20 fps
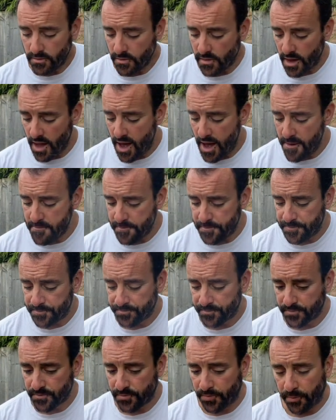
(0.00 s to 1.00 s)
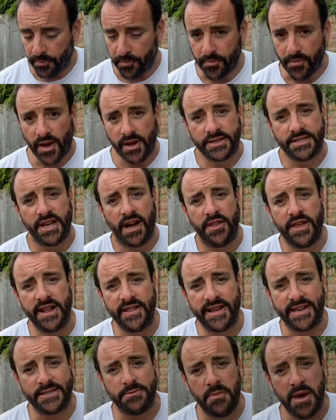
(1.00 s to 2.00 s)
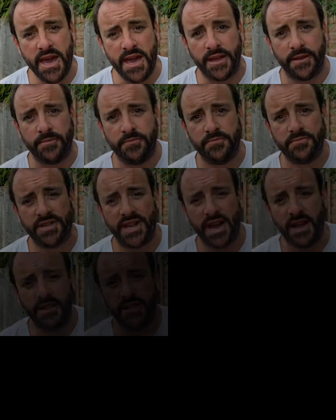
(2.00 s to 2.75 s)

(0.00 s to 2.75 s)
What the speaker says: So I think that's me done.